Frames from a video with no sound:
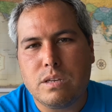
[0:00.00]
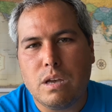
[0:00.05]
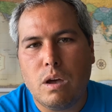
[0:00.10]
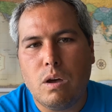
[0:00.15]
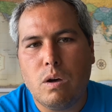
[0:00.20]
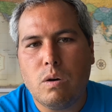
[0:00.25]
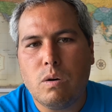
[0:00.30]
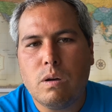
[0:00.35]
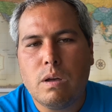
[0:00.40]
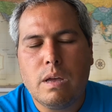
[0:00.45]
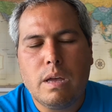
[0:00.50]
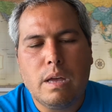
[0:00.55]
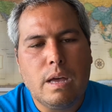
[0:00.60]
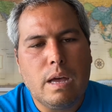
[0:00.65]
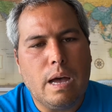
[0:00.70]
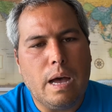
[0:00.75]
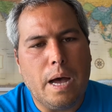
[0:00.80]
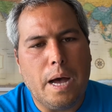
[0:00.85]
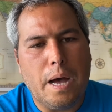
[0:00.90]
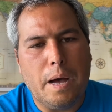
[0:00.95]
so
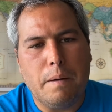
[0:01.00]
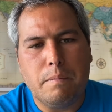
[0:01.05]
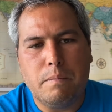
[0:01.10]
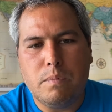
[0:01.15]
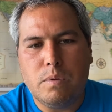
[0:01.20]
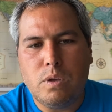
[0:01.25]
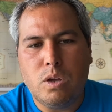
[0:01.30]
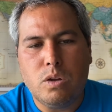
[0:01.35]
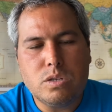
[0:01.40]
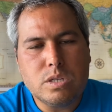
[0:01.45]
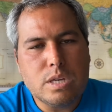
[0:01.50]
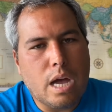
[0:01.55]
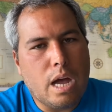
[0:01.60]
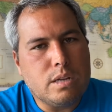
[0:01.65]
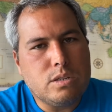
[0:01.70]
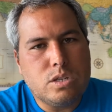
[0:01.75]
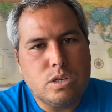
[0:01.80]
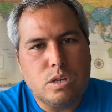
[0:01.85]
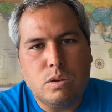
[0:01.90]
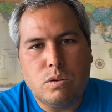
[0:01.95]
um, you just
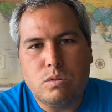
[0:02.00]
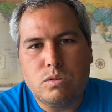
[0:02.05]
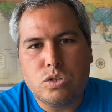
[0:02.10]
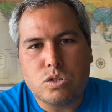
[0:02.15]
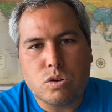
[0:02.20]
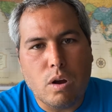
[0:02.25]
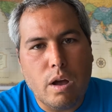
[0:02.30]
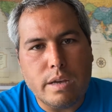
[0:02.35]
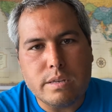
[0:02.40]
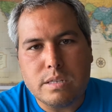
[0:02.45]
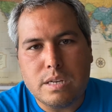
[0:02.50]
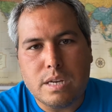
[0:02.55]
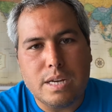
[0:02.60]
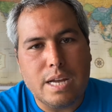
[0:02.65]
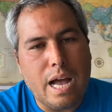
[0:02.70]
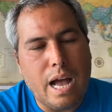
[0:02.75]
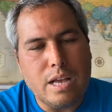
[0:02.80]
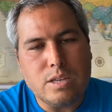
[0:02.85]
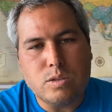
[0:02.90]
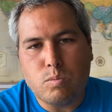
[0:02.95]
got to trust in
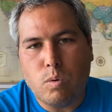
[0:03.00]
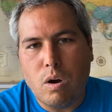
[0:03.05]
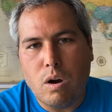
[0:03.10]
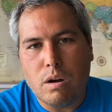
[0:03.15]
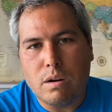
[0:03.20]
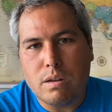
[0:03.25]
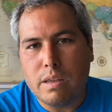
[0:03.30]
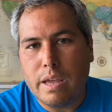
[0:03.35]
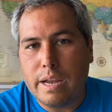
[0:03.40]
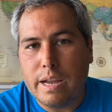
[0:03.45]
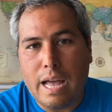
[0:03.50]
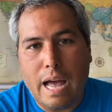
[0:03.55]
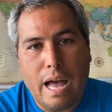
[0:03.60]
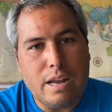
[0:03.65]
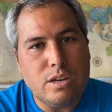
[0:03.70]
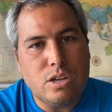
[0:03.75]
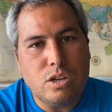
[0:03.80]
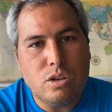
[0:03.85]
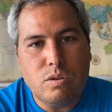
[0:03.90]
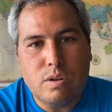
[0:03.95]
God's word and let
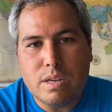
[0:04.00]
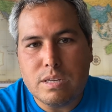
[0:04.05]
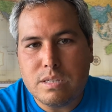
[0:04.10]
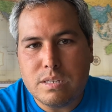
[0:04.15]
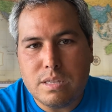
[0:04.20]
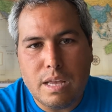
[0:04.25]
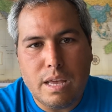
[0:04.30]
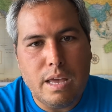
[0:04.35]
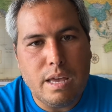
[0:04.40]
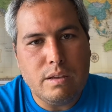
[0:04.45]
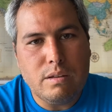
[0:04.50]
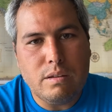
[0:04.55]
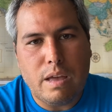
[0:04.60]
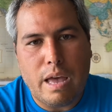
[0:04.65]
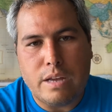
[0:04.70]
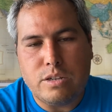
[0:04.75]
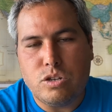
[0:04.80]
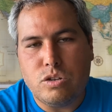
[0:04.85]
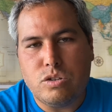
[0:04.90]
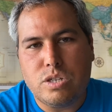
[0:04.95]
God do his thing
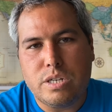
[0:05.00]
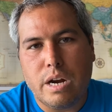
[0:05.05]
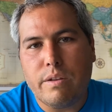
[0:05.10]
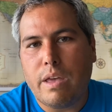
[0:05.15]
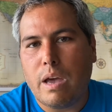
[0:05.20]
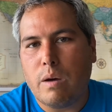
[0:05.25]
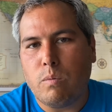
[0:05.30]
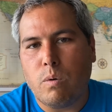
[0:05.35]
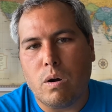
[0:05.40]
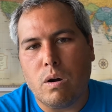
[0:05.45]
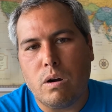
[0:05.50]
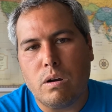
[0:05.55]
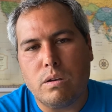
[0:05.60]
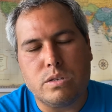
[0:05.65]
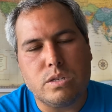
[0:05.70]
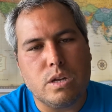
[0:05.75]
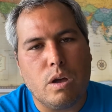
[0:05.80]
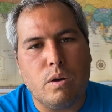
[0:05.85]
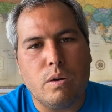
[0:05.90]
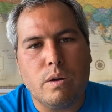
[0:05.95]
as you share that
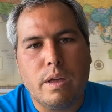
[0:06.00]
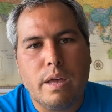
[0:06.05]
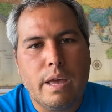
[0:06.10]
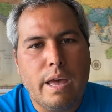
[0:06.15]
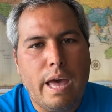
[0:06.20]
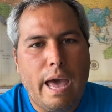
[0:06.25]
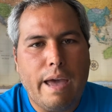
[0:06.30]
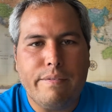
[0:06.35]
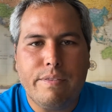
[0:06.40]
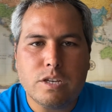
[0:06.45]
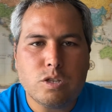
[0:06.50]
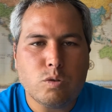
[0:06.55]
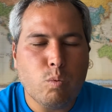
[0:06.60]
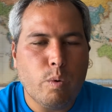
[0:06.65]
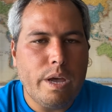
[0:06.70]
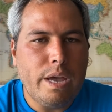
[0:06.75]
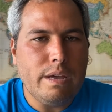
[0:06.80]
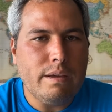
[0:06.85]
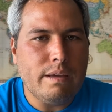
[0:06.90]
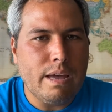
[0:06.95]
word. So, hey, this
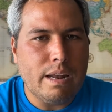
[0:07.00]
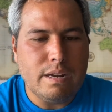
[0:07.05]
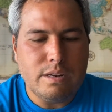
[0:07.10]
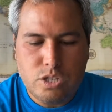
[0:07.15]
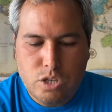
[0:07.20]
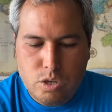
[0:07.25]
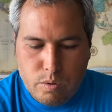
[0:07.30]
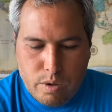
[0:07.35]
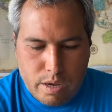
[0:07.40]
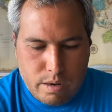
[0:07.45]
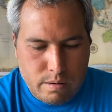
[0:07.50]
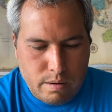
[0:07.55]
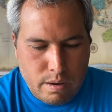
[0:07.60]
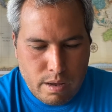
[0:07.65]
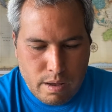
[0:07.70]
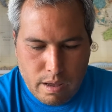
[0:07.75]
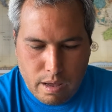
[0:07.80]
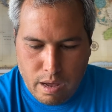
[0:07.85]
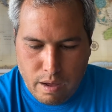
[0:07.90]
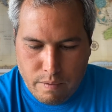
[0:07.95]
week, get into it.
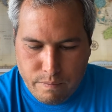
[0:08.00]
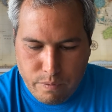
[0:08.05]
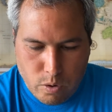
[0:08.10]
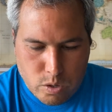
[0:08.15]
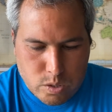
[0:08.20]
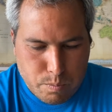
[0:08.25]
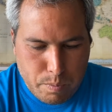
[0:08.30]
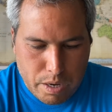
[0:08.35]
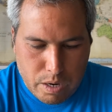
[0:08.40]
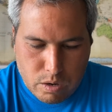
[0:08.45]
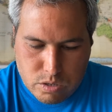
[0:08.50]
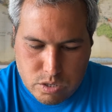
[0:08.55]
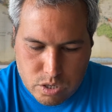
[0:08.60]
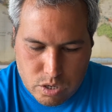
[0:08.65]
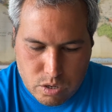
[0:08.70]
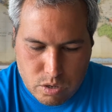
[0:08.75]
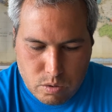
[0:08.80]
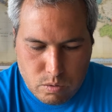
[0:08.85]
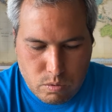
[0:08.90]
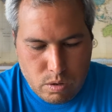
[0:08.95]
Uh, 1 Peter
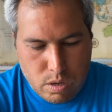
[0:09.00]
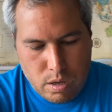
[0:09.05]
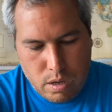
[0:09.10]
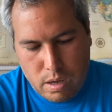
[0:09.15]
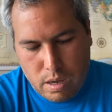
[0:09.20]
2,